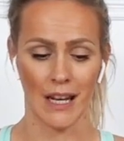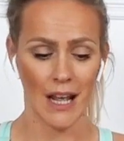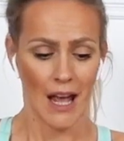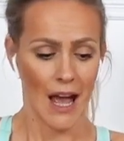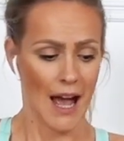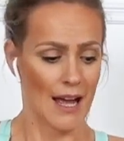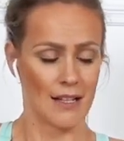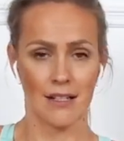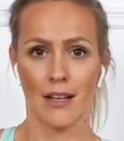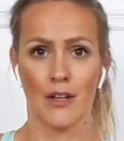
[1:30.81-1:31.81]

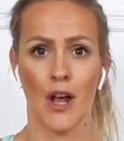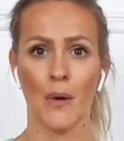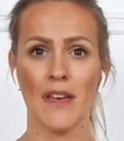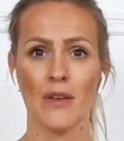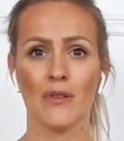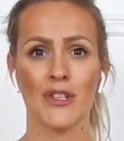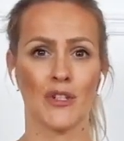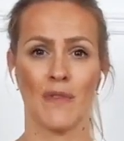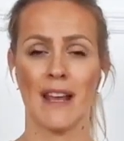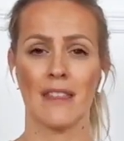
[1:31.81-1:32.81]
and know that you're
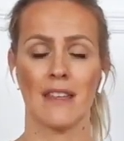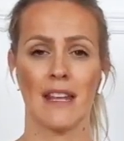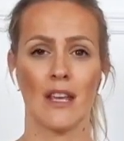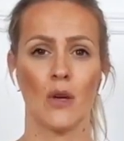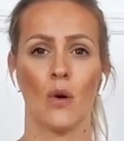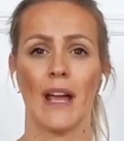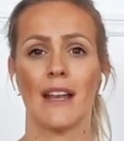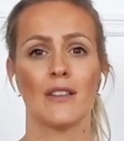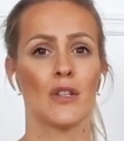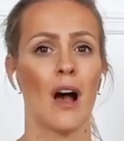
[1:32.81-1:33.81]
strengthening your
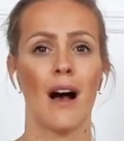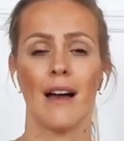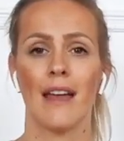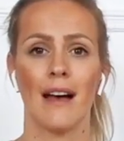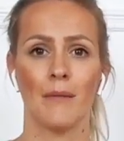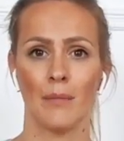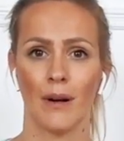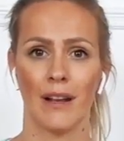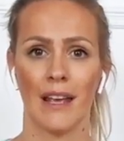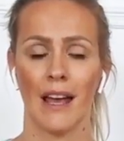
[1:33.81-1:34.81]
entire
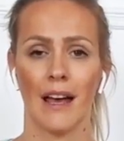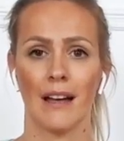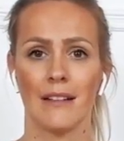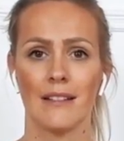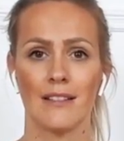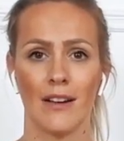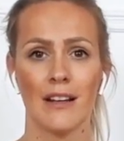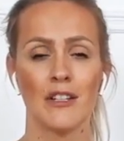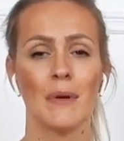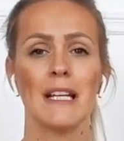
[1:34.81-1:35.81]
body and
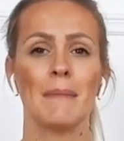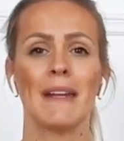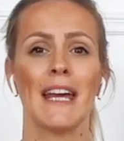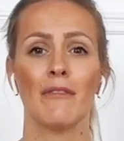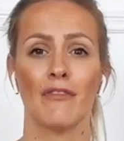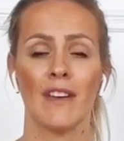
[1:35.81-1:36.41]
starting to eliminate